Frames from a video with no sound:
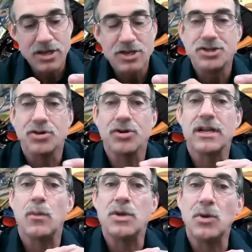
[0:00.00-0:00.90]
So you're going
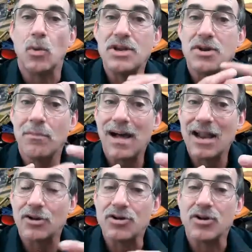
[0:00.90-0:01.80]
to, when you run your
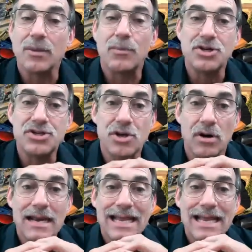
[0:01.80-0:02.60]
model, you're going to put your